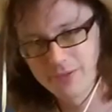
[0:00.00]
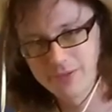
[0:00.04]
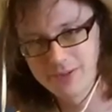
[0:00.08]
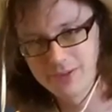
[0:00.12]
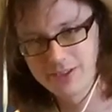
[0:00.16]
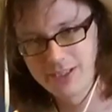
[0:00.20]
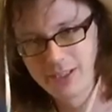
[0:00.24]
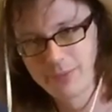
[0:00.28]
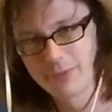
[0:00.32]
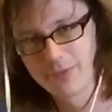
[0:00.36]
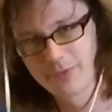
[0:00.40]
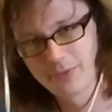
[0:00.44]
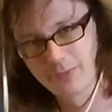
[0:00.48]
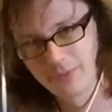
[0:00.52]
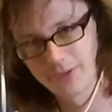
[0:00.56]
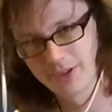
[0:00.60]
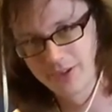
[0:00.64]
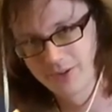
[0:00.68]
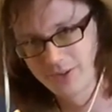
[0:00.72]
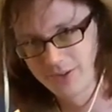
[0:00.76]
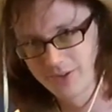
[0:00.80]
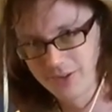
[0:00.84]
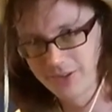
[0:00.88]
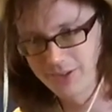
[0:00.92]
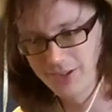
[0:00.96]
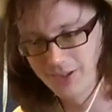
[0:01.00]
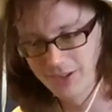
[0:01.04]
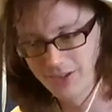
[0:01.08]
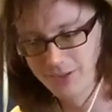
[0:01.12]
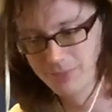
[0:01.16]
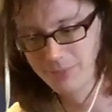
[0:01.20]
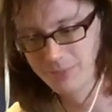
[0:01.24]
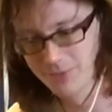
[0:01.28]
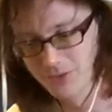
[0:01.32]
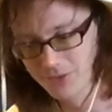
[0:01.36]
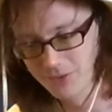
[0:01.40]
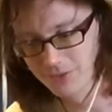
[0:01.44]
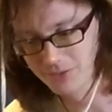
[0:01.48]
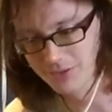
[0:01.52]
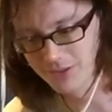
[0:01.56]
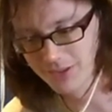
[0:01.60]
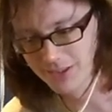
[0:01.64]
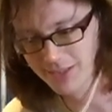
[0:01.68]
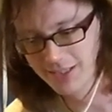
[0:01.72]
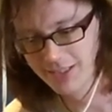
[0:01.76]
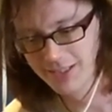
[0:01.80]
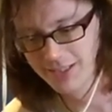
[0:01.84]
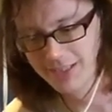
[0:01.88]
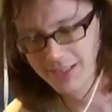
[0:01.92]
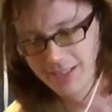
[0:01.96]
of steps from the Earth to the moon
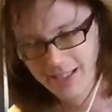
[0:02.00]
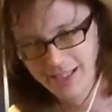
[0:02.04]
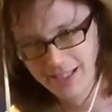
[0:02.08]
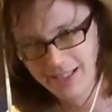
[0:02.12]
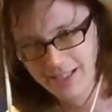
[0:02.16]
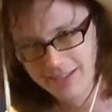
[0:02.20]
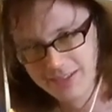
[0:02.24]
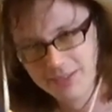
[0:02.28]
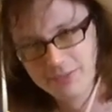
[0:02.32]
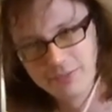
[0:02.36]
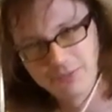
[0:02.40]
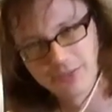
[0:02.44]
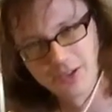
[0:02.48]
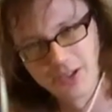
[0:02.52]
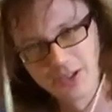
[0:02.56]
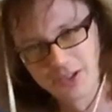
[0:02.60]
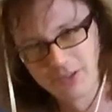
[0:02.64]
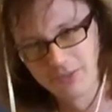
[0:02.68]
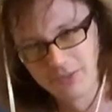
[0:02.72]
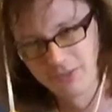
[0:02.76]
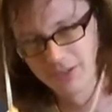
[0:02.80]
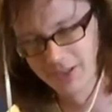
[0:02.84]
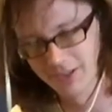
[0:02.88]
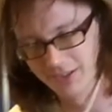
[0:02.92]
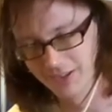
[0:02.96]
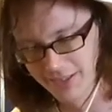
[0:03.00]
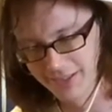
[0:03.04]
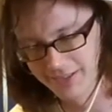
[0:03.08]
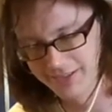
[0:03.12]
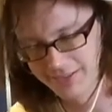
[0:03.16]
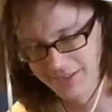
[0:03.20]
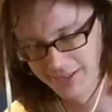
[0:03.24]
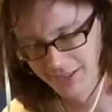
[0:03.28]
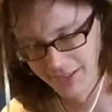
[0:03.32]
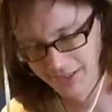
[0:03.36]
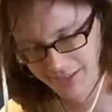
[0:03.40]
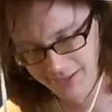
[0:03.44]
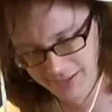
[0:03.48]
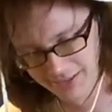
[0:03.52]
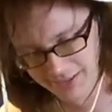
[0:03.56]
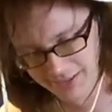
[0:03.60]
isn't very realistic.